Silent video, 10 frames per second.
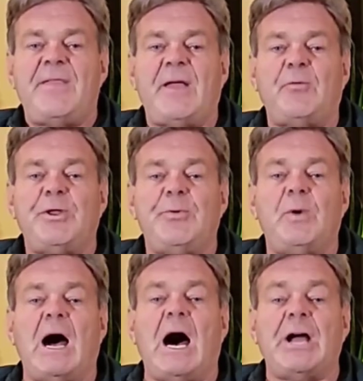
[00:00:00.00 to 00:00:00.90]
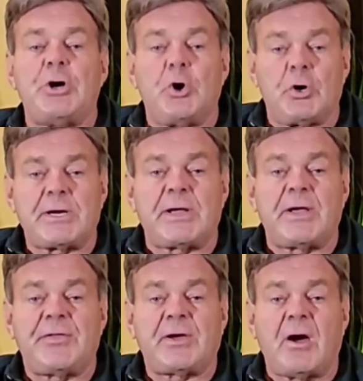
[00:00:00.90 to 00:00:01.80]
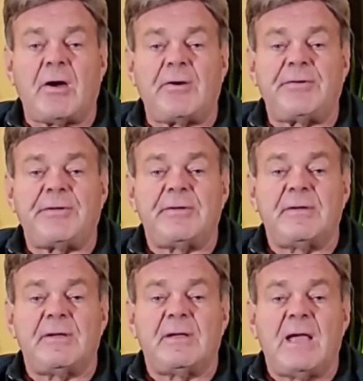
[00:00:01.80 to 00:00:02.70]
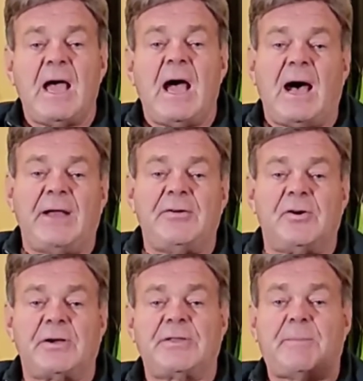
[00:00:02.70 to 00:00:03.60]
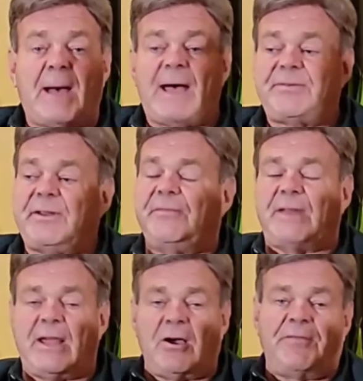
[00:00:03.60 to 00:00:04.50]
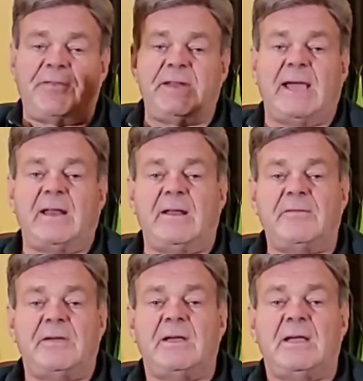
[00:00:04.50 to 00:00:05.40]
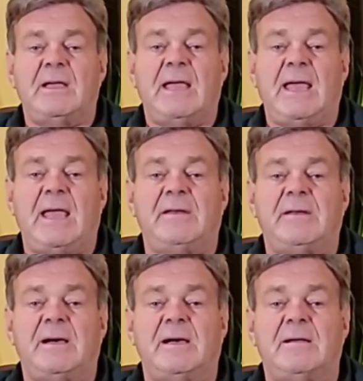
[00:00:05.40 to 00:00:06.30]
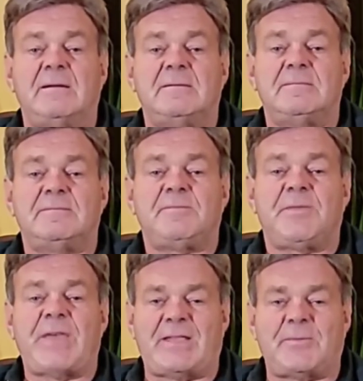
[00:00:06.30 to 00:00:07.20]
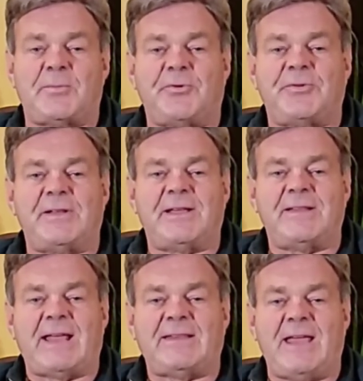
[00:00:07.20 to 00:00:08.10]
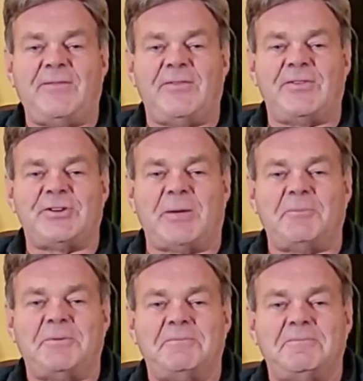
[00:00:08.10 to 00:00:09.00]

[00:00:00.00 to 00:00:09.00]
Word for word: Then when you unhook the cars, unhook the positive, take off the negative, and uh, thank the person that gave you the jump.